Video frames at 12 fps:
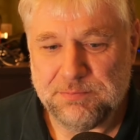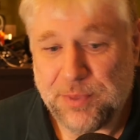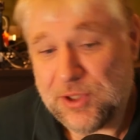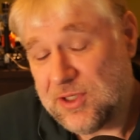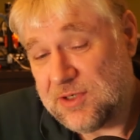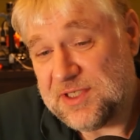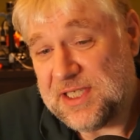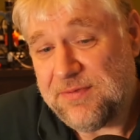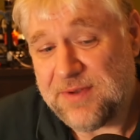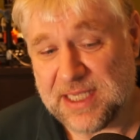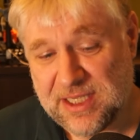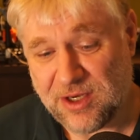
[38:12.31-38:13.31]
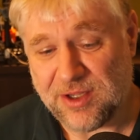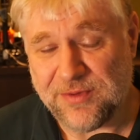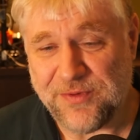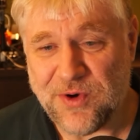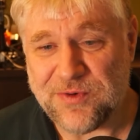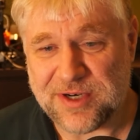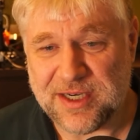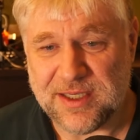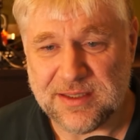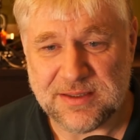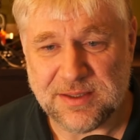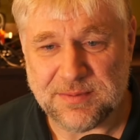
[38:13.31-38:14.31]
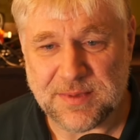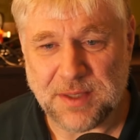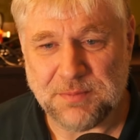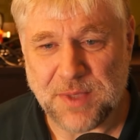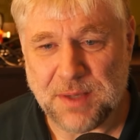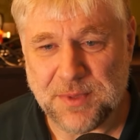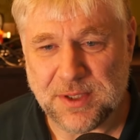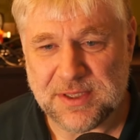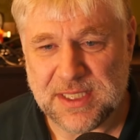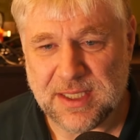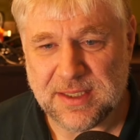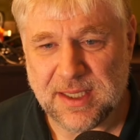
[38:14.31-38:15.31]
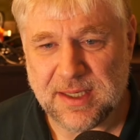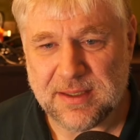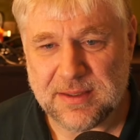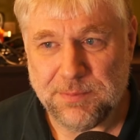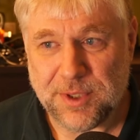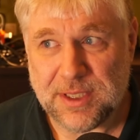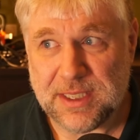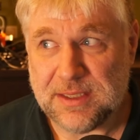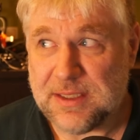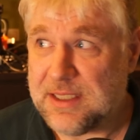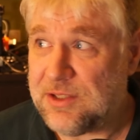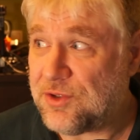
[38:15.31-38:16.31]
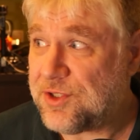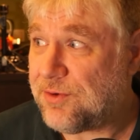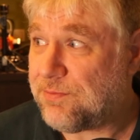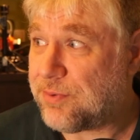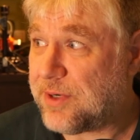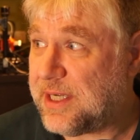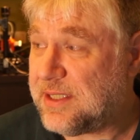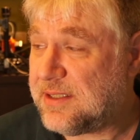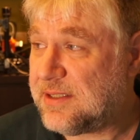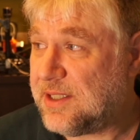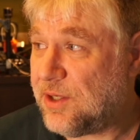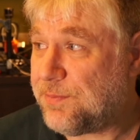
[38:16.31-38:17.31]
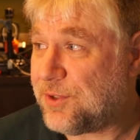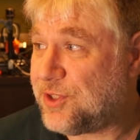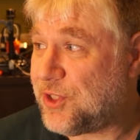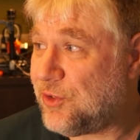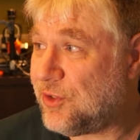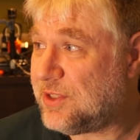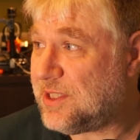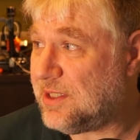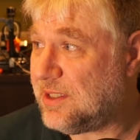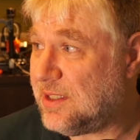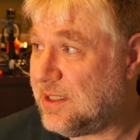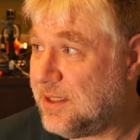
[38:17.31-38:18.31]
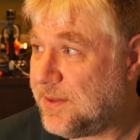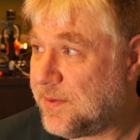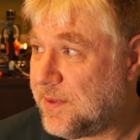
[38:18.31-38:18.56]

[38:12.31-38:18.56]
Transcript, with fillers: But there's definitely a lot of overhead. So I'm, I'm, I'm not saying there. But it, it also brings the opportunity.